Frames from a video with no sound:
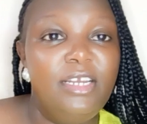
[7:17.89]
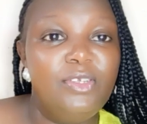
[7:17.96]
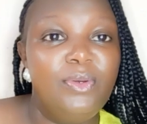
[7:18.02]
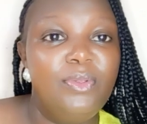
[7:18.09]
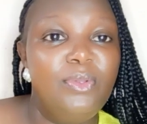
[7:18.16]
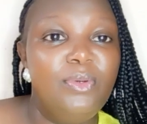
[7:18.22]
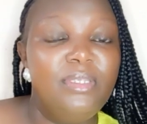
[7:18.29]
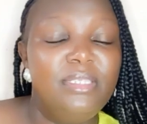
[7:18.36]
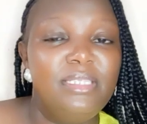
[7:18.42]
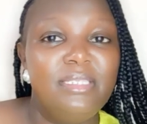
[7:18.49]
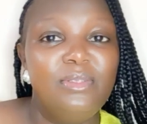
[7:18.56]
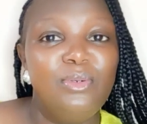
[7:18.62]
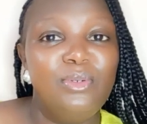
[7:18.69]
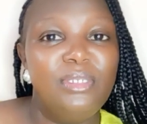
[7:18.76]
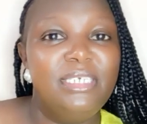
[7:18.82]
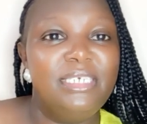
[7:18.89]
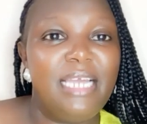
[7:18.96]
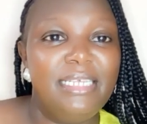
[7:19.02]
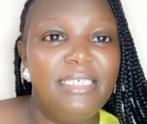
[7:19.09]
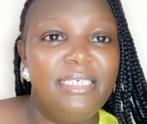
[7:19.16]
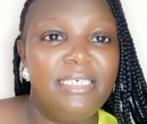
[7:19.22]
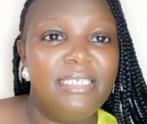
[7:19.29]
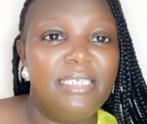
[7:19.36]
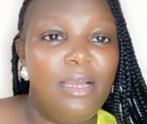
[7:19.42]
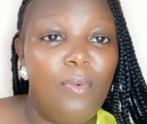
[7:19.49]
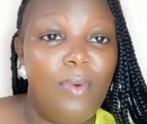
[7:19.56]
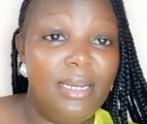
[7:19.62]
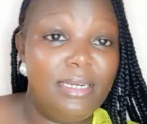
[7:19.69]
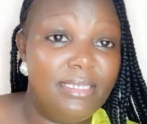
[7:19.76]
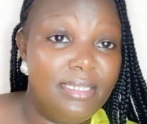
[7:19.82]
So those charges are
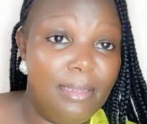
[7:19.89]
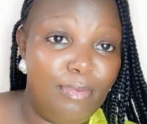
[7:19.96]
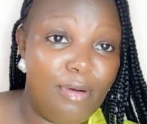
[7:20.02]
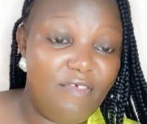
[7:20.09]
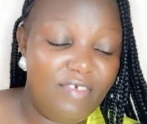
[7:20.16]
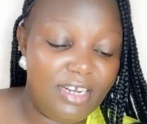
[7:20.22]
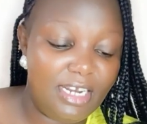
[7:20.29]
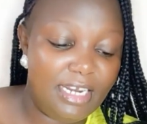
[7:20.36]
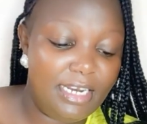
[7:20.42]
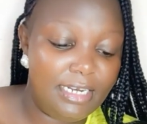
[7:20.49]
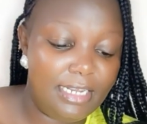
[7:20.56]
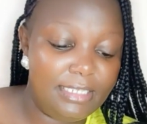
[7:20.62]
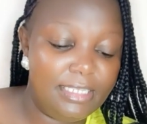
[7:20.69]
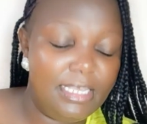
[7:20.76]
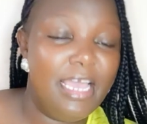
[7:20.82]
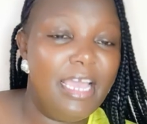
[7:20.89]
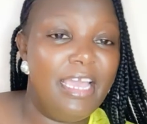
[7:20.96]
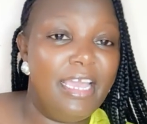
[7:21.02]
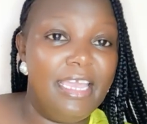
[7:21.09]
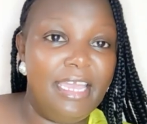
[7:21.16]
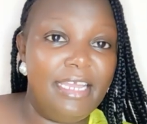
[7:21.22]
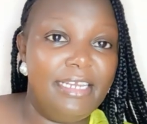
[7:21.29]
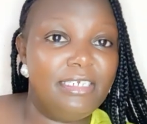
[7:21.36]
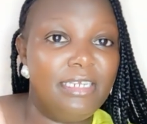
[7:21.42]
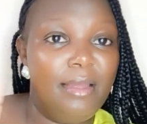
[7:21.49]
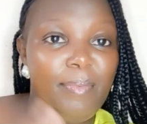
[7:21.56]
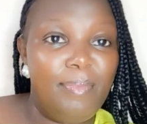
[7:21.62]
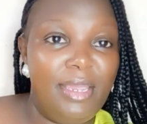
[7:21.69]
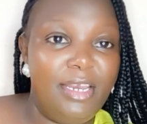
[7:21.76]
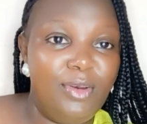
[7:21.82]
what the private lenders get
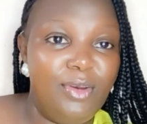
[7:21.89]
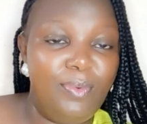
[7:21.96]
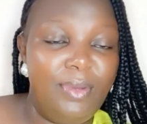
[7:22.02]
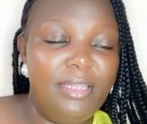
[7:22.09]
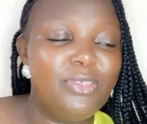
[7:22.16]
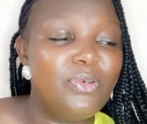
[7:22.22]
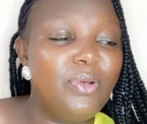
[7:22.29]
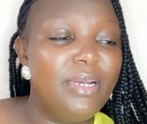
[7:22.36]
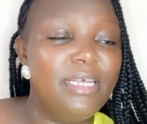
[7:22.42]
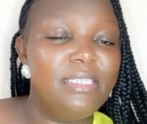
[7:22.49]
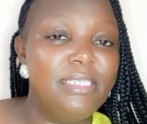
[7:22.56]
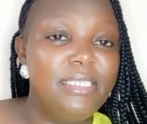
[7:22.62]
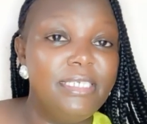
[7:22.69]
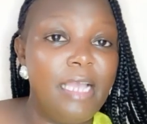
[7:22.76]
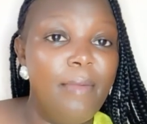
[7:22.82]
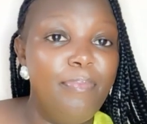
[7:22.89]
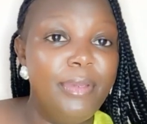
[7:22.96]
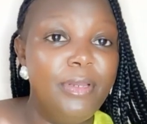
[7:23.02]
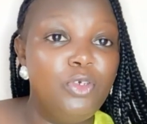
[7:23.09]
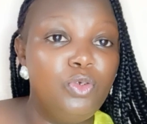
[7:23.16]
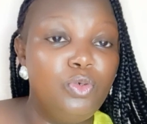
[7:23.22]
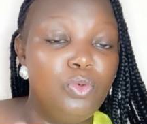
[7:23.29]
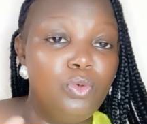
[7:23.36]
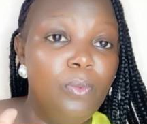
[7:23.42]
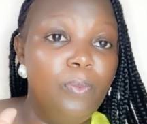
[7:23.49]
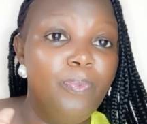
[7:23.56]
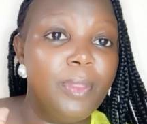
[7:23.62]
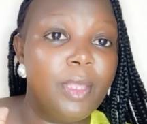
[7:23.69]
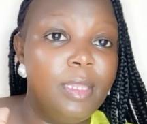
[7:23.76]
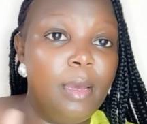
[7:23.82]
paid with. So let's jump into
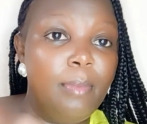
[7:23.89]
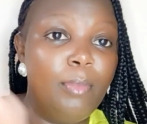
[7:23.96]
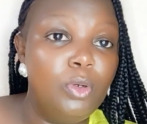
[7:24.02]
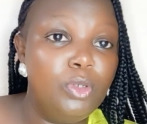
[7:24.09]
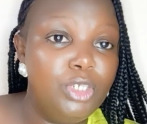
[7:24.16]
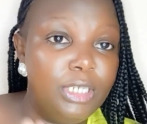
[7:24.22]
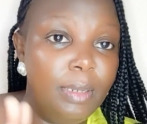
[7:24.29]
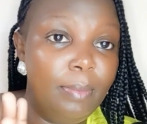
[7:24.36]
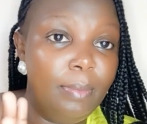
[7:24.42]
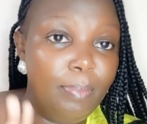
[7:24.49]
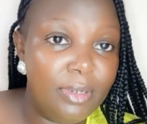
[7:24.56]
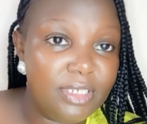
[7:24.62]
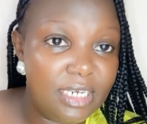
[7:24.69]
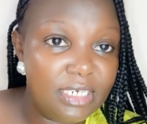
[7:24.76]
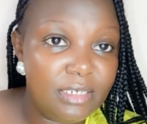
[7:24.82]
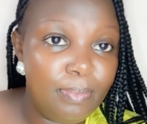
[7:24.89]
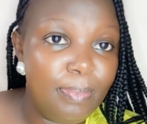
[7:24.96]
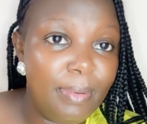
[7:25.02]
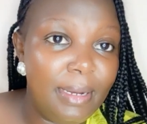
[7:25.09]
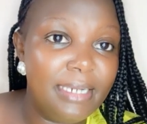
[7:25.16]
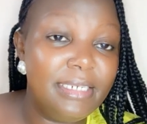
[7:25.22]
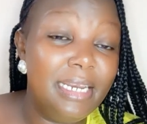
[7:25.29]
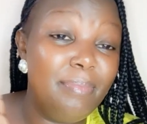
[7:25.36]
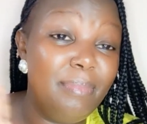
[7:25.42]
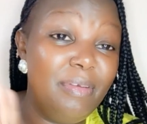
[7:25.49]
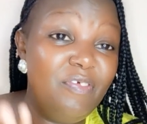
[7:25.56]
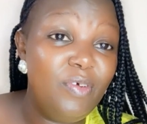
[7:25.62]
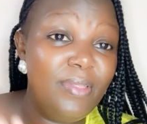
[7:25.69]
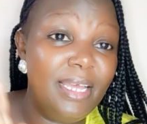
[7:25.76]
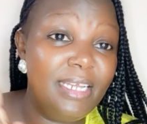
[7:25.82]
the most important part. And
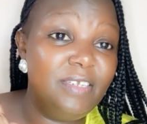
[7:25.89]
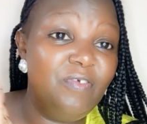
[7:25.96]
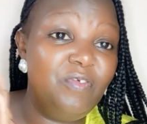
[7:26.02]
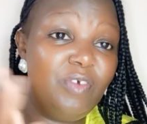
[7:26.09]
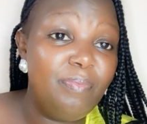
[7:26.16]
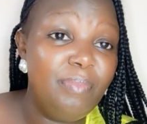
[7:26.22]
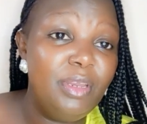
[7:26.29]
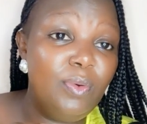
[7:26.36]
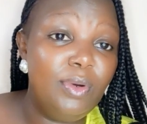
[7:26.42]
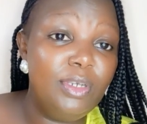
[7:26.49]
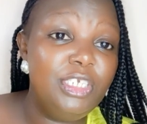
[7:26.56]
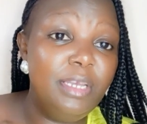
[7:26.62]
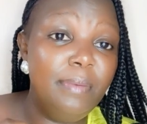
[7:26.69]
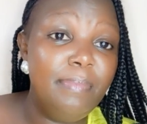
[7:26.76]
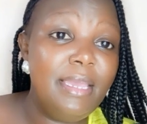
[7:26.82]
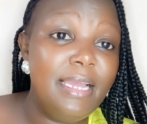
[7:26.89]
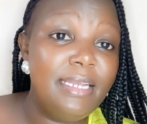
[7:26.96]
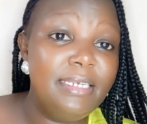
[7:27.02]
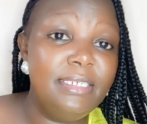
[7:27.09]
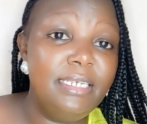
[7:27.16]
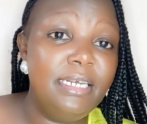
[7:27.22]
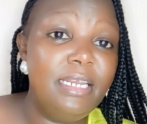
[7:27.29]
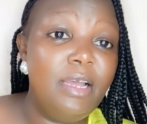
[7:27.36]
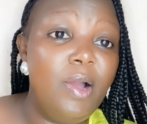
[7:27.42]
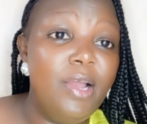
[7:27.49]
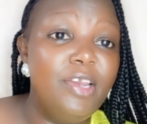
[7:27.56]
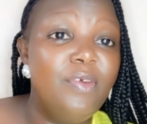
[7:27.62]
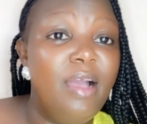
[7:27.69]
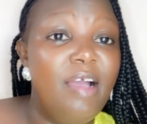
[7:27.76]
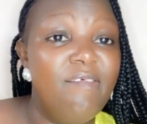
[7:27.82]
before that, if you've been watching me until now and
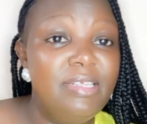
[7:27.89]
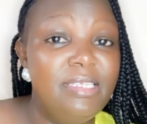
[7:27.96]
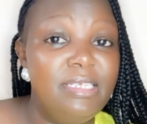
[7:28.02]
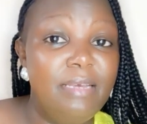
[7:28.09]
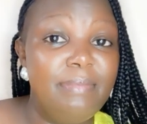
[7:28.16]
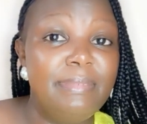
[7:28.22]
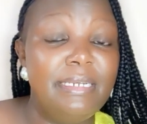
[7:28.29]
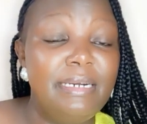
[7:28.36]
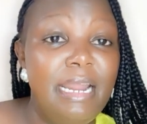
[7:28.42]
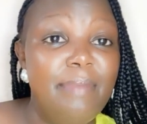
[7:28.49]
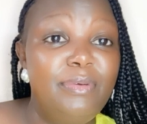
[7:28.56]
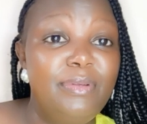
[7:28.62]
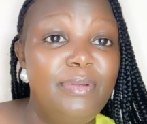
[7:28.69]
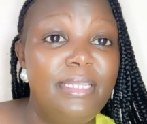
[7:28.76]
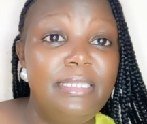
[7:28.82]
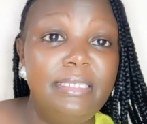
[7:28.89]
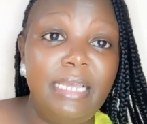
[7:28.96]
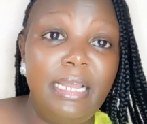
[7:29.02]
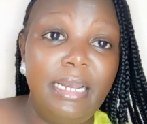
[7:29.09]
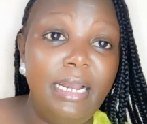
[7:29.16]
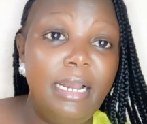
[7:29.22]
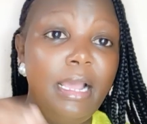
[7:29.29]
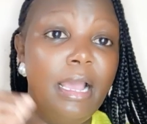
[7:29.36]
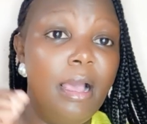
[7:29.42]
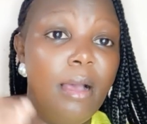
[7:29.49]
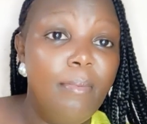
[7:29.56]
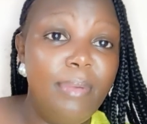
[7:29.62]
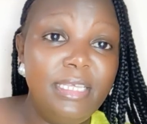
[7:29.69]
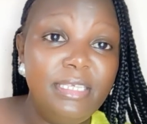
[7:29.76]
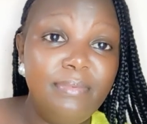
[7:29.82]
you haven't subscribed to this channel,
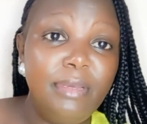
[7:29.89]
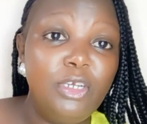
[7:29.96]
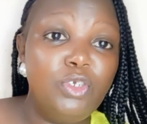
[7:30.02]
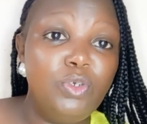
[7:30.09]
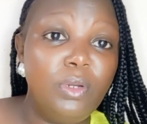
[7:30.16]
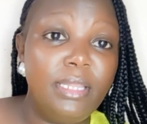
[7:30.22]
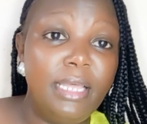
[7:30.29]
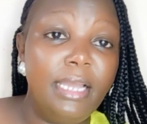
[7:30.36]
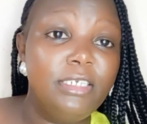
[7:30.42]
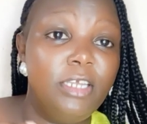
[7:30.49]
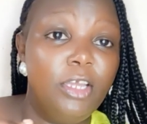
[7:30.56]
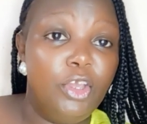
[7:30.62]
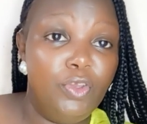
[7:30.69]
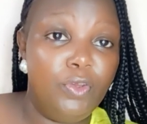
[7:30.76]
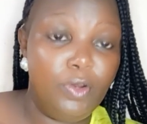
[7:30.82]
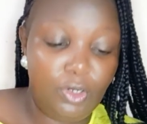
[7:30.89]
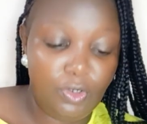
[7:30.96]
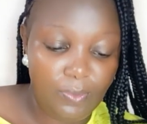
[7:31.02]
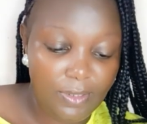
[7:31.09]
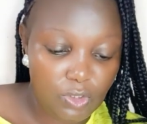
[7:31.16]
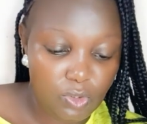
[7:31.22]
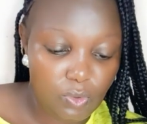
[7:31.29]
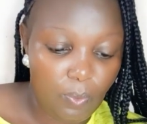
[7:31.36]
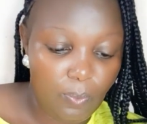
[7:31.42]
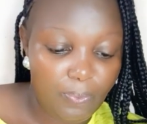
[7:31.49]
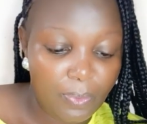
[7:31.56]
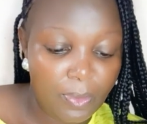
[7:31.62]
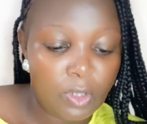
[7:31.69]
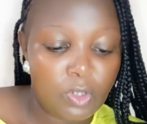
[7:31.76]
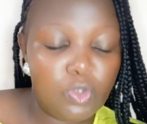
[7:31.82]
please make sure that you're doing so.
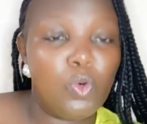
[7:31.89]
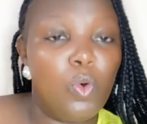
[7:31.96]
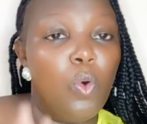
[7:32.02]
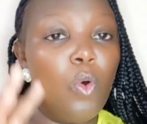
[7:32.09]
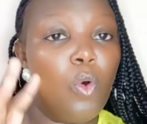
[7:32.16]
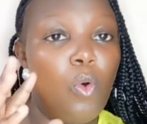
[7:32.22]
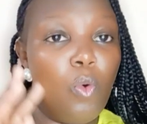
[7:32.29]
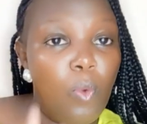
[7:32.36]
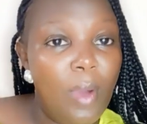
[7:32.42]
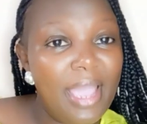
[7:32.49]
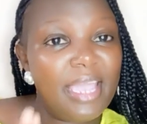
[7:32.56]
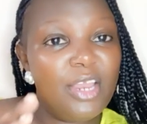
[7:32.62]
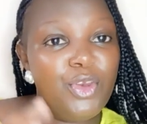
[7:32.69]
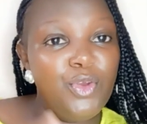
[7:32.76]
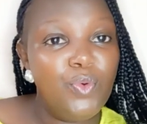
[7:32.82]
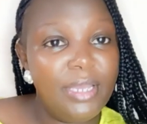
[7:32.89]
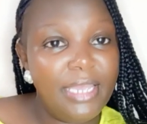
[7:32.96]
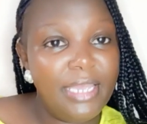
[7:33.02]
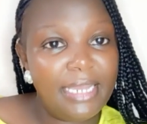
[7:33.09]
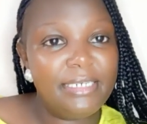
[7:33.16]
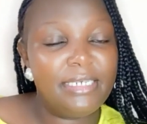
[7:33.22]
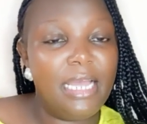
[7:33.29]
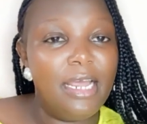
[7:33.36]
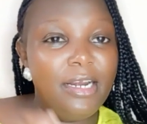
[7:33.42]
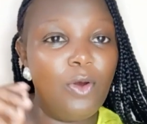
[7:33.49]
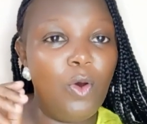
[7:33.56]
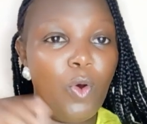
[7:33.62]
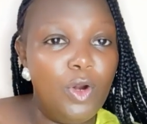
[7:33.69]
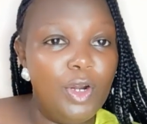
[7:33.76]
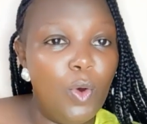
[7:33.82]
So where can you get, and
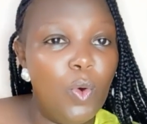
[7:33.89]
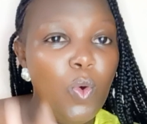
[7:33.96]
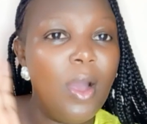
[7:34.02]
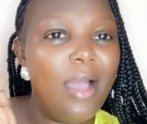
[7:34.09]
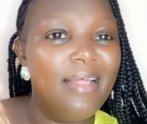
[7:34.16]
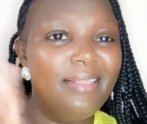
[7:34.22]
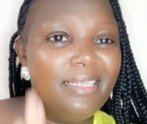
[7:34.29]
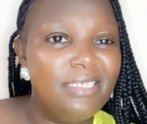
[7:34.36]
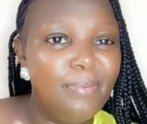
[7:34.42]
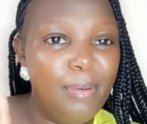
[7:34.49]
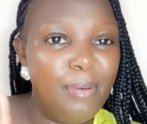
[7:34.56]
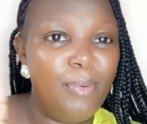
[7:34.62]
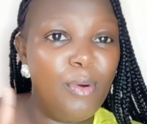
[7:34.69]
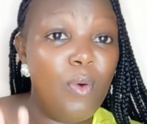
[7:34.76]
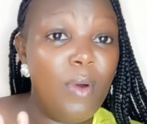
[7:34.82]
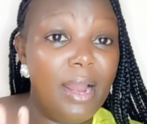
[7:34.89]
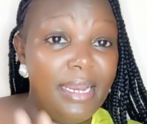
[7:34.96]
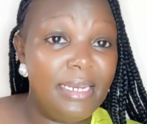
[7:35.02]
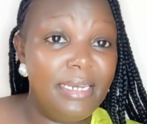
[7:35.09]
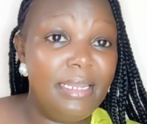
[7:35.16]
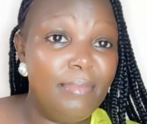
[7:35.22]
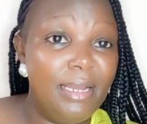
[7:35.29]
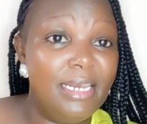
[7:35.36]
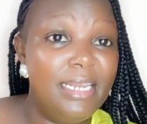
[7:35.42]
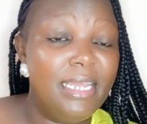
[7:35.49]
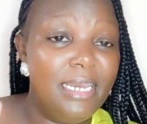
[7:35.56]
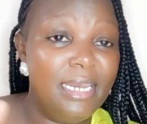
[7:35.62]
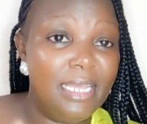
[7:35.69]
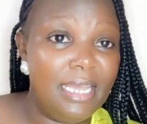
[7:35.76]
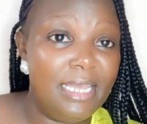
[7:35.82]
on who are these people who are lending money
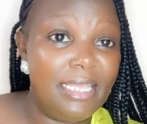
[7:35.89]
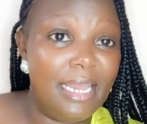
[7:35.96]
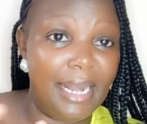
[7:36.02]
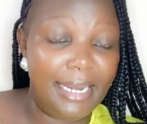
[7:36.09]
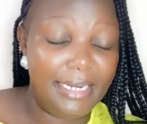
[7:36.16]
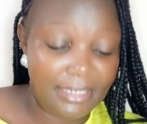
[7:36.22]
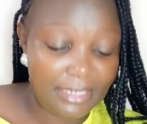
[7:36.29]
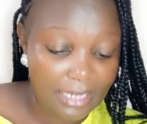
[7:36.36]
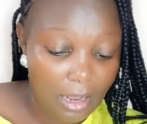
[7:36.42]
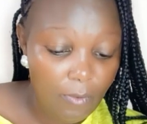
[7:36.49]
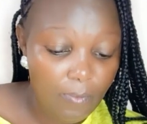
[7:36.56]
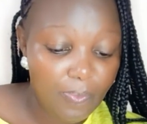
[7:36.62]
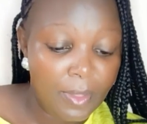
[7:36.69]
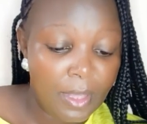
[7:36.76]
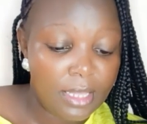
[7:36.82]
in Kenya right now?